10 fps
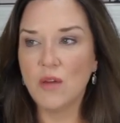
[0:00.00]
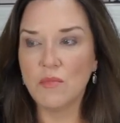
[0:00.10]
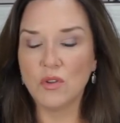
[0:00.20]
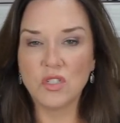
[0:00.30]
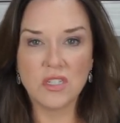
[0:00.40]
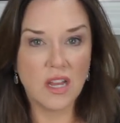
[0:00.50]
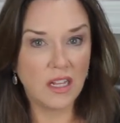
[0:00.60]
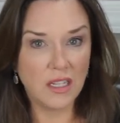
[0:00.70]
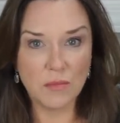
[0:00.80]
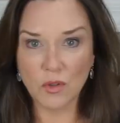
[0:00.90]
most
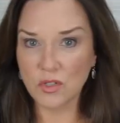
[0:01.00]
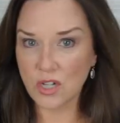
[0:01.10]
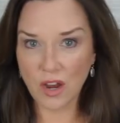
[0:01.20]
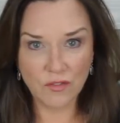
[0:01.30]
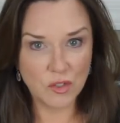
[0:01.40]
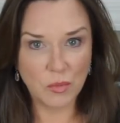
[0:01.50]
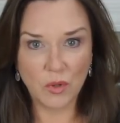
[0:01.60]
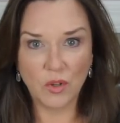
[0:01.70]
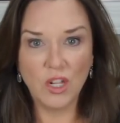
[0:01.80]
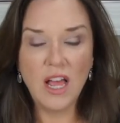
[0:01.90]
snuggly, most
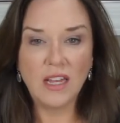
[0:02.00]
comfortable